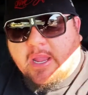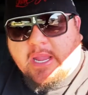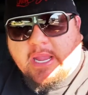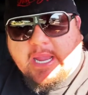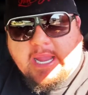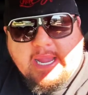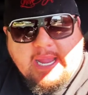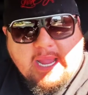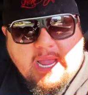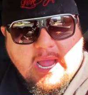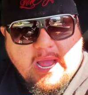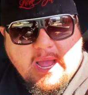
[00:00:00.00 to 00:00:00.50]

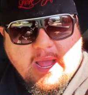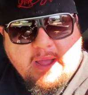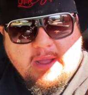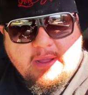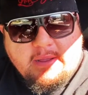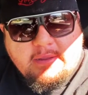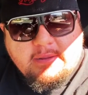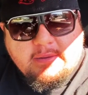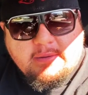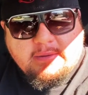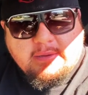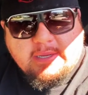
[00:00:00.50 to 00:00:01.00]

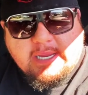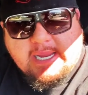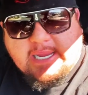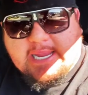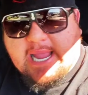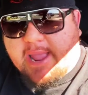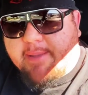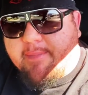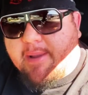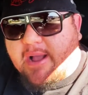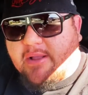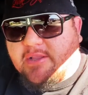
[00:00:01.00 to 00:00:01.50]
he
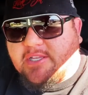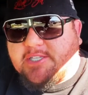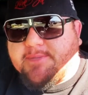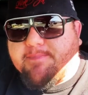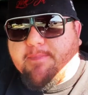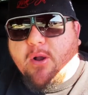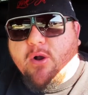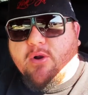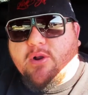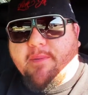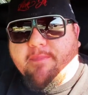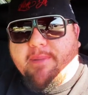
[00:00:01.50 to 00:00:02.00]
came out and
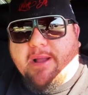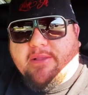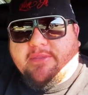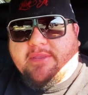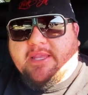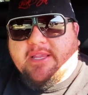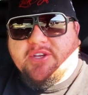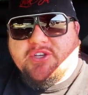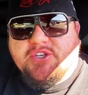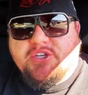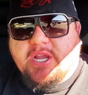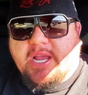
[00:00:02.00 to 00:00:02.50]
spoke about
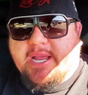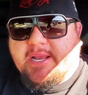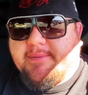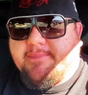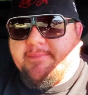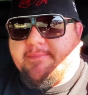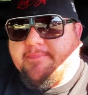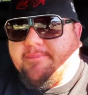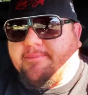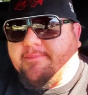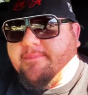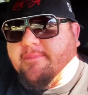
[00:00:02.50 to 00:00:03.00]
this shit,
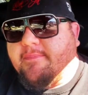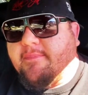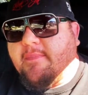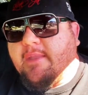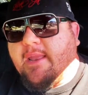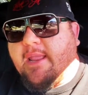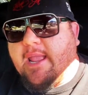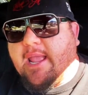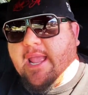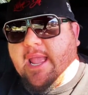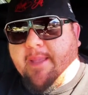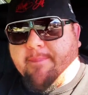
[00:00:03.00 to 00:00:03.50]

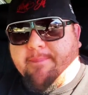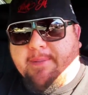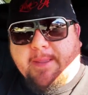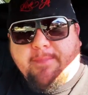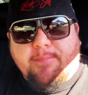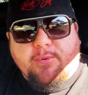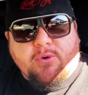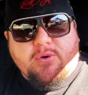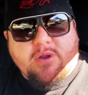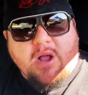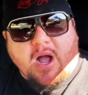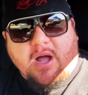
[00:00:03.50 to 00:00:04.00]
and
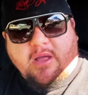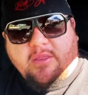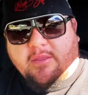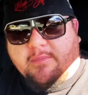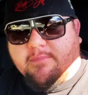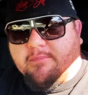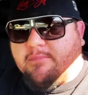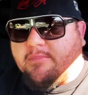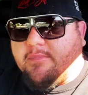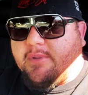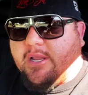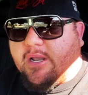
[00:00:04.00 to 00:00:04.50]
people call
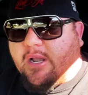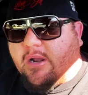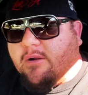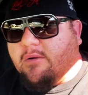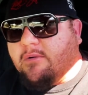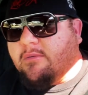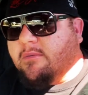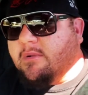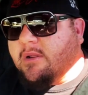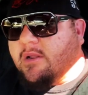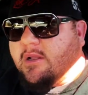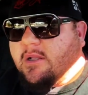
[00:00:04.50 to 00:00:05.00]
them, you
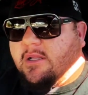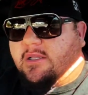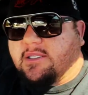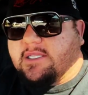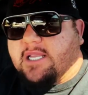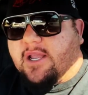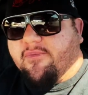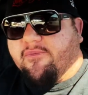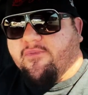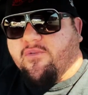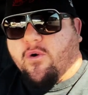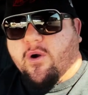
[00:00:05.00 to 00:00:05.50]
know,
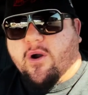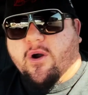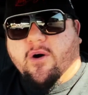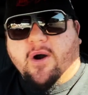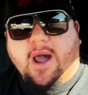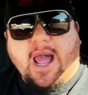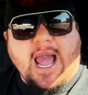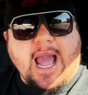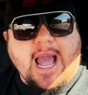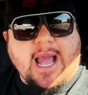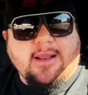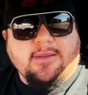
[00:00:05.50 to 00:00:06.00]
tinfoil
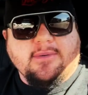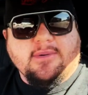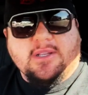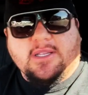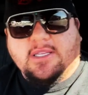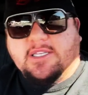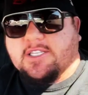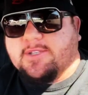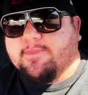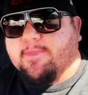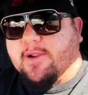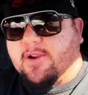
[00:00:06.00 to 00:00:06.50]
hat,
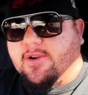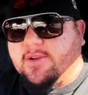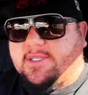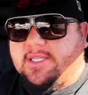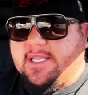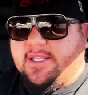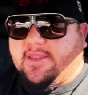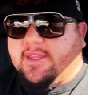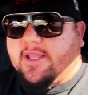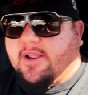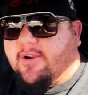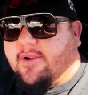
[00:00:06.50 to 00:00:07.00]

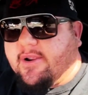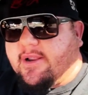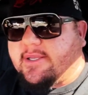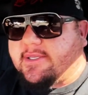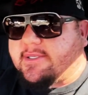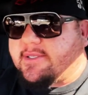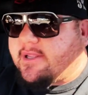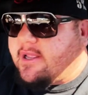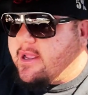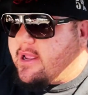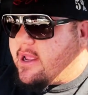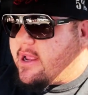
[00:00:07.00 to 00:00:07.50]
conspiracy
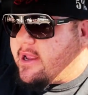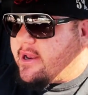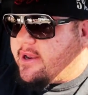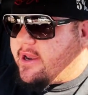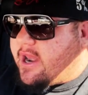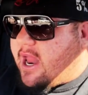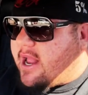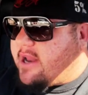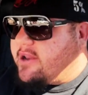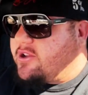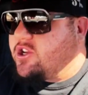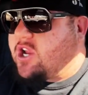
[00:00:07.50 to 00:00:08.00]
theorist,
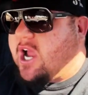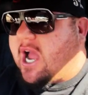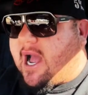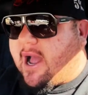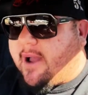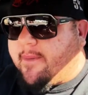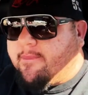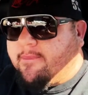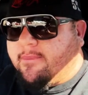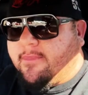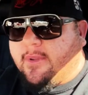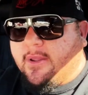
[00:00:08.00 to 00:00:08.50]
nut
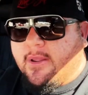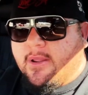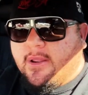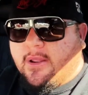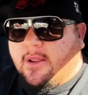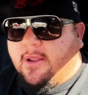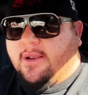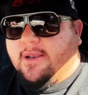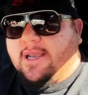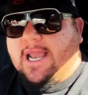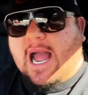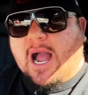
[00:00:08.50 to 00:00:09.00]
job.
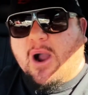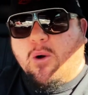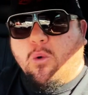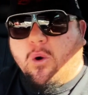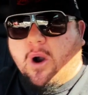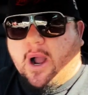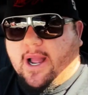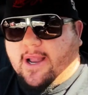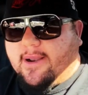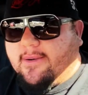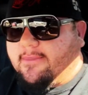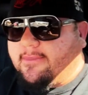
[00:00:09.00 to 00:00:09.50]
Now
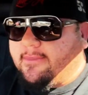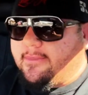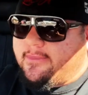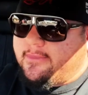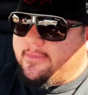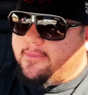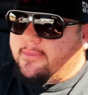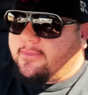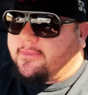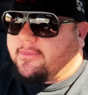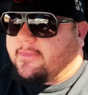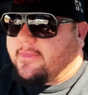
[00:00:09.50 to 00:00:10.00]
what?
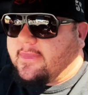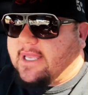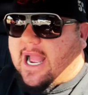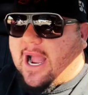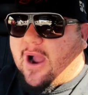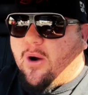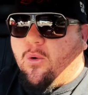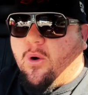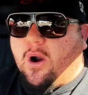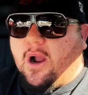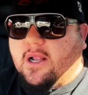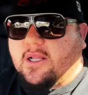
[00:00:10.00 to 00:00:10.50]

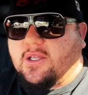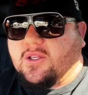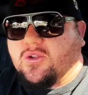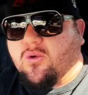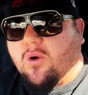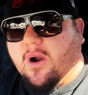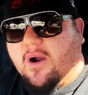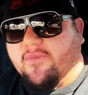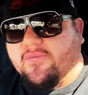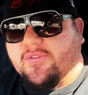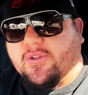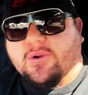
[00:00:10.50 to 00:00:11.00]

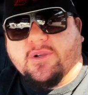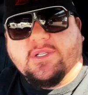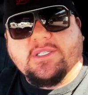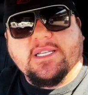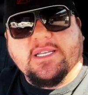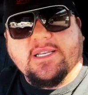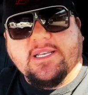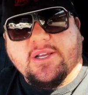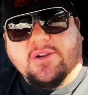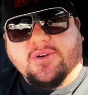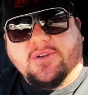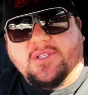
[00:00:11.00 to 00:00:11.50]
12,
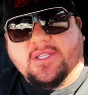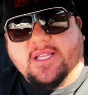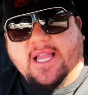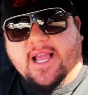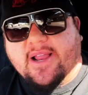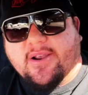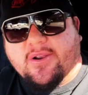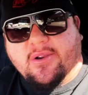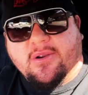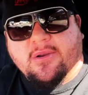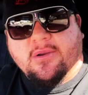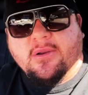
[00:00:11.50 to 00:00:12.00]
13 years
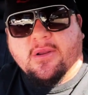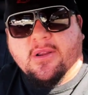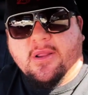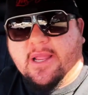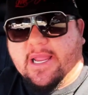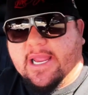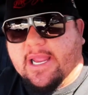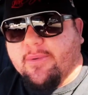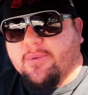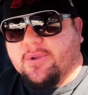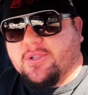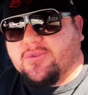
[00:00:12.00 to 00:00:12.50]
later,
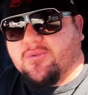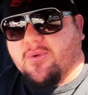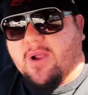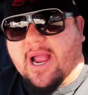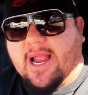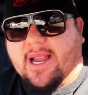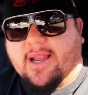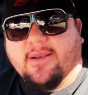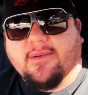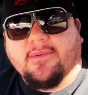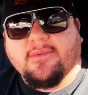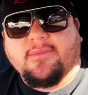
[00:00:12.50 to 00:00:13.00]
he was
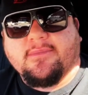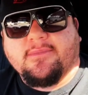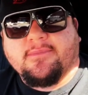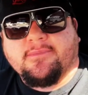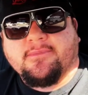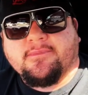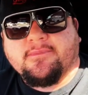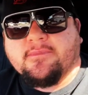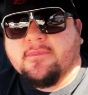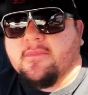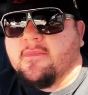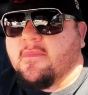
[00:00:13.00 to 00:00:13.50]
right.
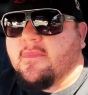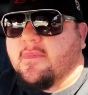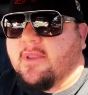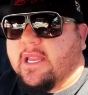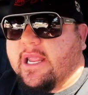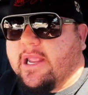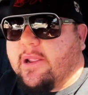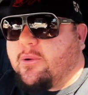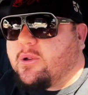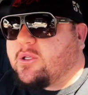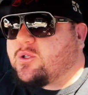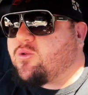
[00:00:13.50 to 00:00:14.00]

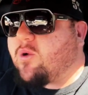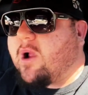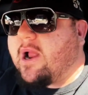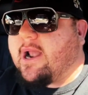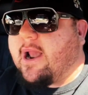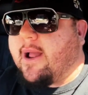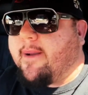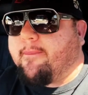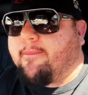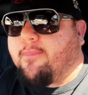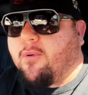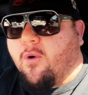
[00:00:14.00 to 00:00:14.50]
He was right
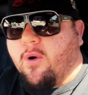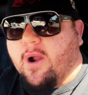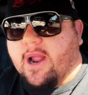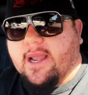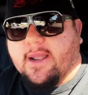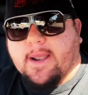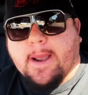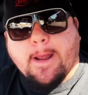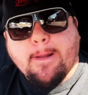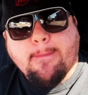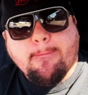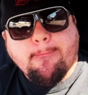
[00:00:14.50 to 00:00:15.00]
on point.